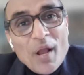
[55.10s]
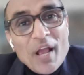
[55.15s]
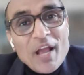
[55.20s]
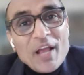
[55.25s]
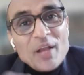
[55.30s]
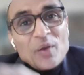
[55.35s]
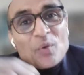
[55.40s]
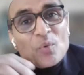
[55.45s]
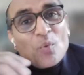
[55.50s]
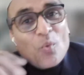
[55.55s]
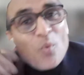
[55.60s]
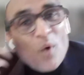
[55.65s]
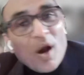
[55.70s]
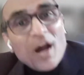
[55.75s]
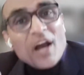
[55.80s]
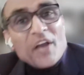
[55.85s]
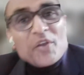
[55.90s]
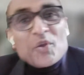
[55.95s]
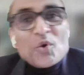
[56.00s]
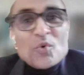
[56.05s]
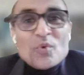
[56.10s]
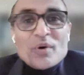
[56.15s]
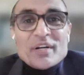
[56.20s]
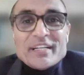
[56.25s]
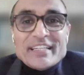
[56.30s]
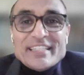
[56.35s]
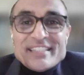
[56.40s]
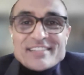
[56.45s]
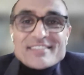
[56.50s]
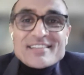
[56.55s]
why you
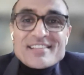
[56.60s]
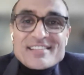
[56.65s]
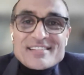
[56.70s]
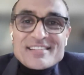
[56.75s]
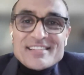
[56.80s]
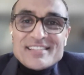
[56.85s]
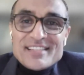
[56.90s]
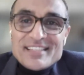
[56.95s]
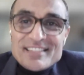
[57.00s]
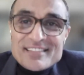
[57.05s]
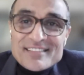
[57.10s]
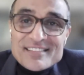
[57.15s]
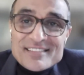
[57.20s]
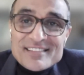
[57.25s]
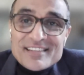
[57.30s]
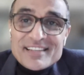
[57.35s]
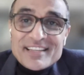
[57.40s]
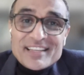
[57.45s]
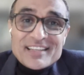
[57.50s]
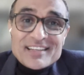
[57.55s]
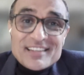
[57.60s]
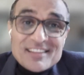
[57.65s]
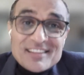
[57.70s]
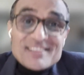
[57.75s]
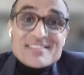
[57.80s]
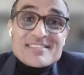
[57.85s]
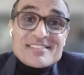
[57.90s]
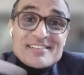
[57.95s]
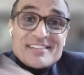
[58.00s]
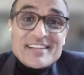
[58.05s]
were interested in studying
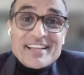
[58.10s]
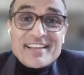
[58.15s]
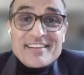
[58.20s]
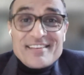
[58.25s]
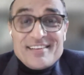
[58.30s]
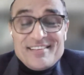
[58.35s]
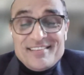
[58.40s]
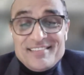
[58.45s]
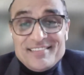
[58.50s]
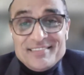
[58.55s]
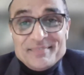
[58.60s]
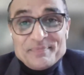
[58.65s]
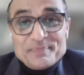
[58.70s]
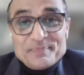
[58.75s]
cluster data?